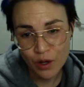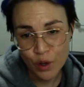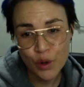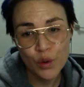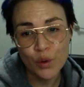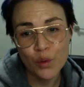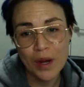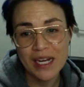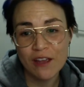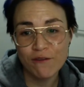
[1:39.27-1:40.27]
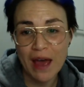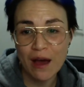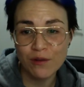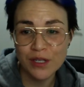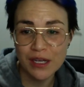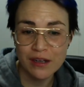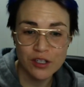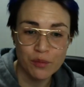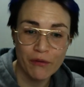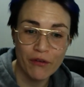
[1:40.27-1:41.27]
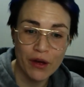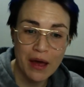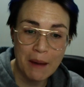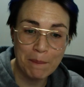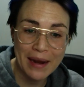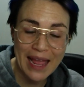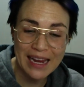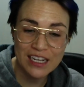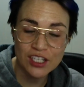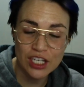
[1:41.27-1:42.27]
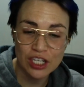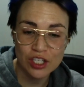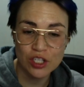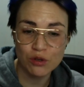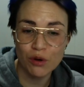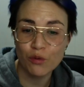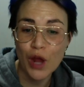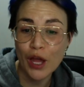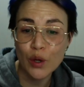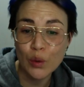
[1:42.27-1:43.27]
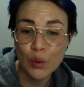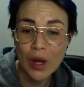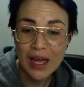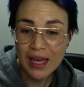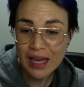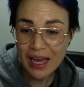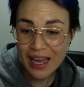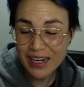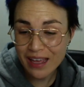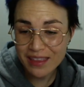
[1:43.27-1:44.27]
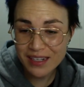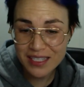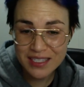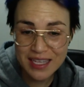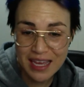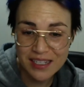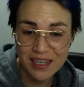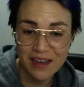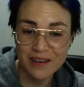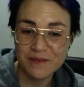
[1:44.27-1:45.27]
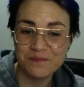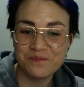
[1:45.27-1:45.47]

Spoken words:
who, when he found her to prefer a plain dish to a ragout, had nothing to say to her.